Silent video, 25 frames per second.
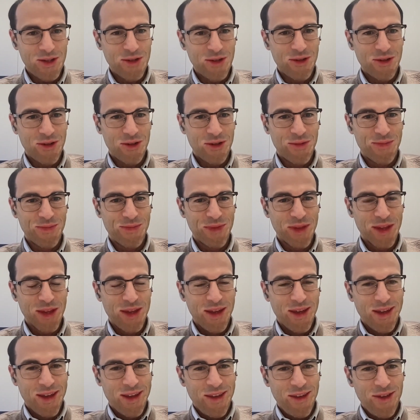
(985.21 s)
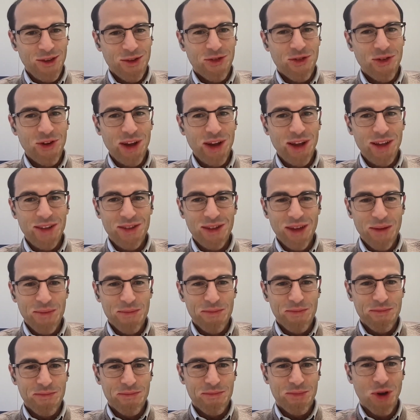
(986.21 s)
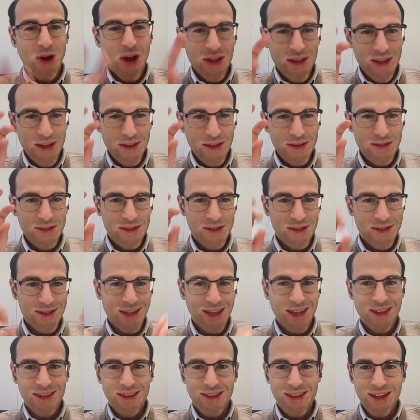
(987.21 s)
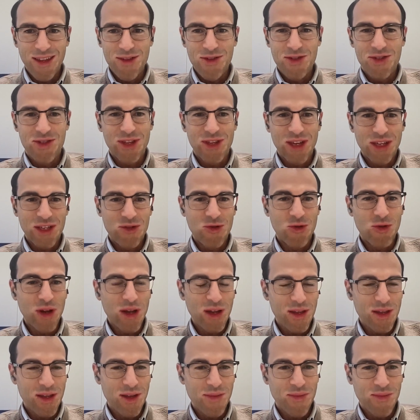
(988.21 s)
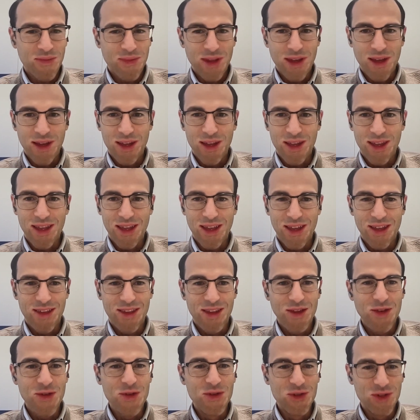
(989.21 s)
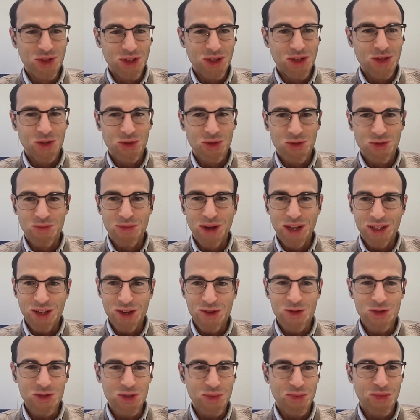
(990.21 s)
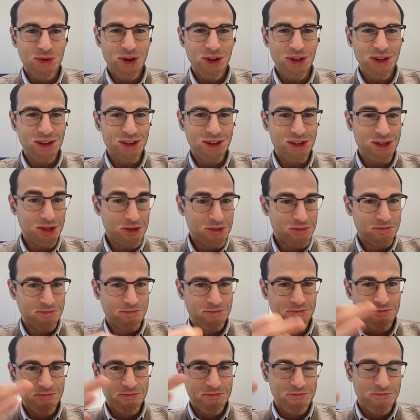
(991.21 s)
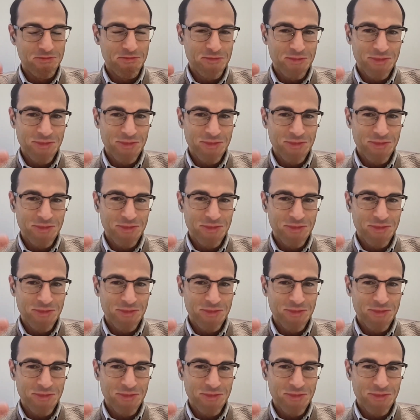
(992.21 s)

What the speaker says: So you create a products and then you start training the users to better use the products.